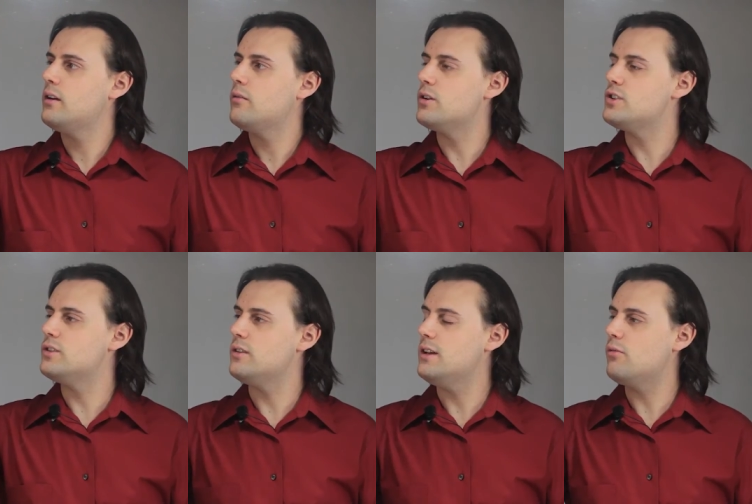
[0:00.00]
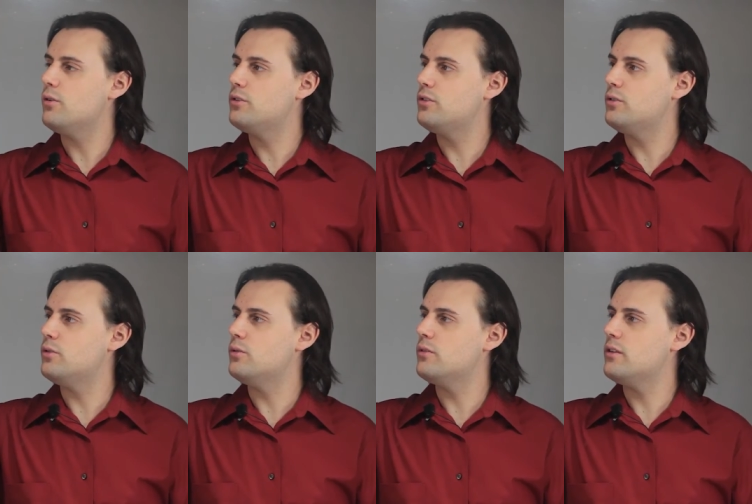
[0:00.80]
which is equal
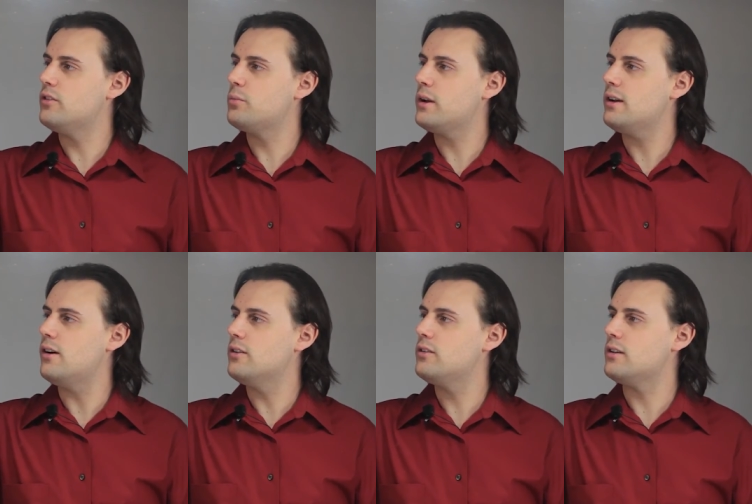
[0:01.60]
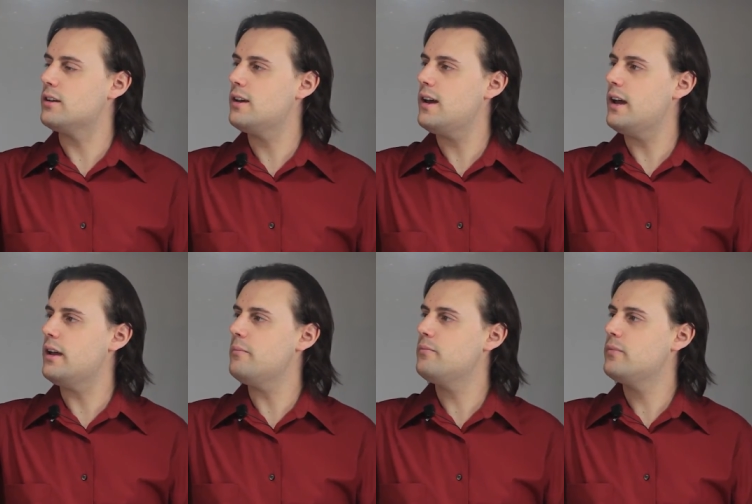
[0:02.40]
to the spring constant
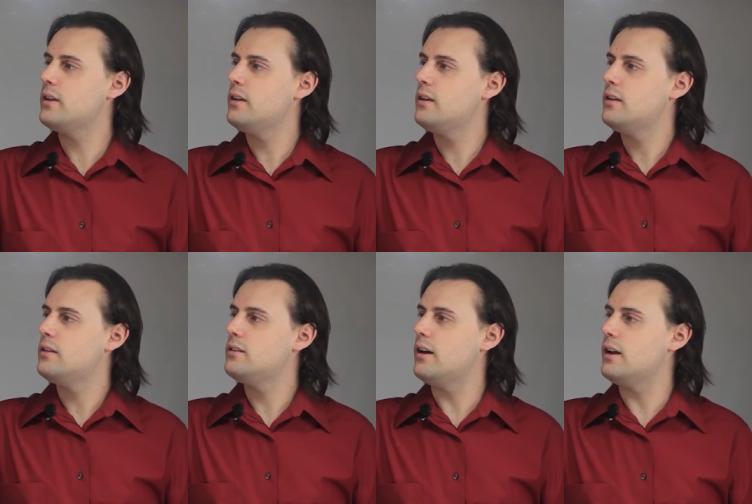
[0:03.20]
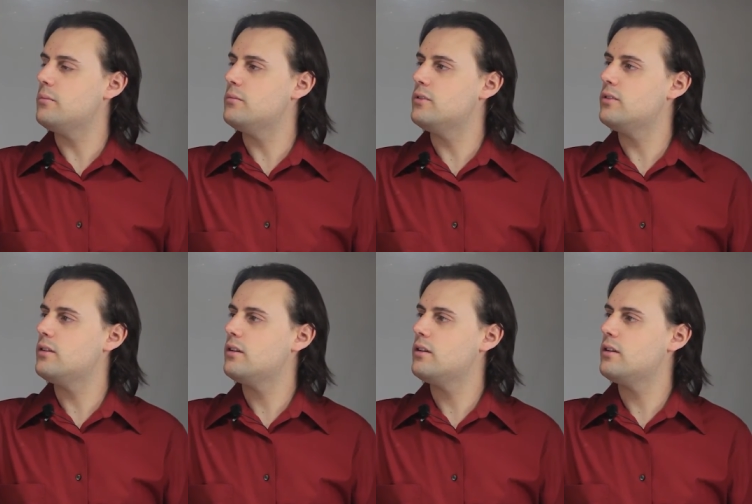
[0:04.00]
K times